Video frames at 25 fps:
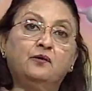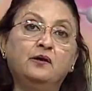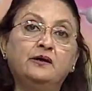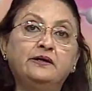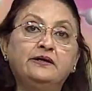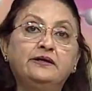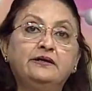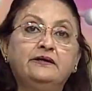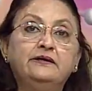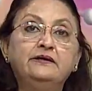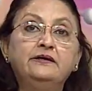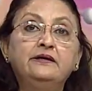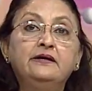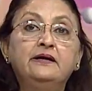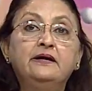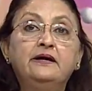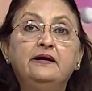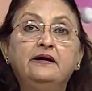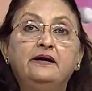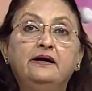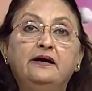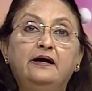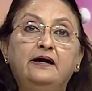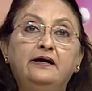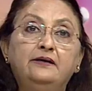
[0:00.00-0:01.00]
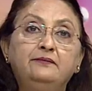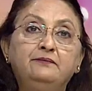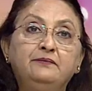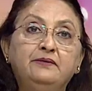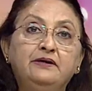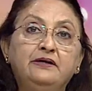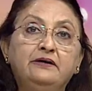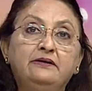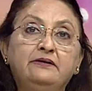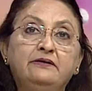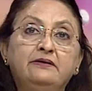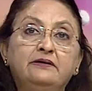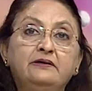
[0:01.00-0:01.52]
water and
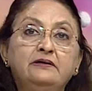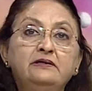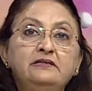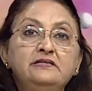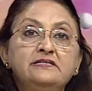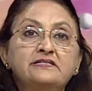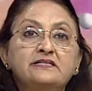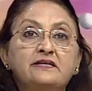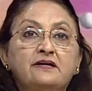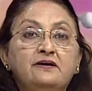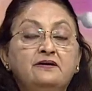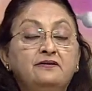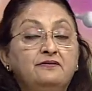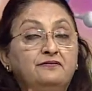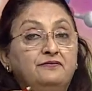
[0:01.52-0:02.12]
minerals